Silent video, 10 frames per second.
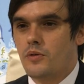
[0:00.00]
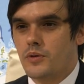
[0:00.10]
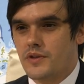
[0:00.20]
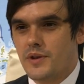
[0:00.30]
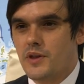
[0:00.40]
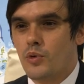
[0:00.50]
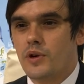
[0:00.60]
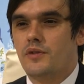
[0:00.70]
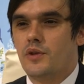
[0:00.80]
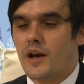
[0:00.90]
Also in the
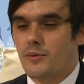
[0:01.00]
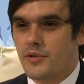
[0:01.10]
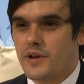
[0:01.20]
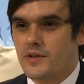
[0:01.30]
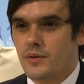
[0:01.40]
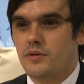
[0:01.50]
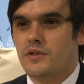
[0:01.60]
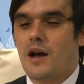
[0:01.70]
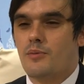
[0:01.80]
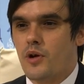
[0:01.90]
morning, if you had preschool,
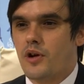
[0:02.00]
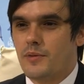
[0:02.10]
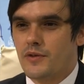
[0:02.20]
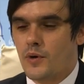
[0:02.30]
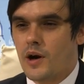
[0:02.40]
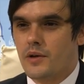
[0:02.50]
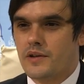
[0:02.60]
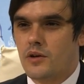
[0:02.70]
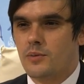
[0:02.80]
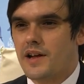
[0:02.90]
that program is 4
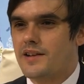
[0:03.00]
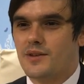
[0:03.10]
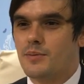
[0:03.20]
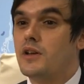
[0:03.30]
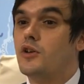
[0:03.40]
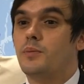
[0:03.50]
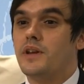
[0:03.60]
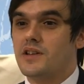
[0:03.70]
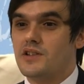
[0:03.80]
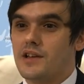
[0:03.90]
hours long, but that doesn't mean you'd be
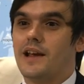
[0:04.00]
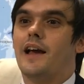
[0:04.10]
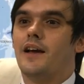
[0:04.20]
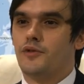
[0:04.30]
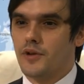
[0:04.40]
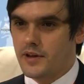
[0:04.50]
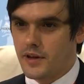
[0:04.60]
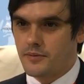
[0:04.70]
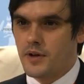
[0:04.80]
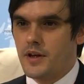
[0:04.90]
teaching everything.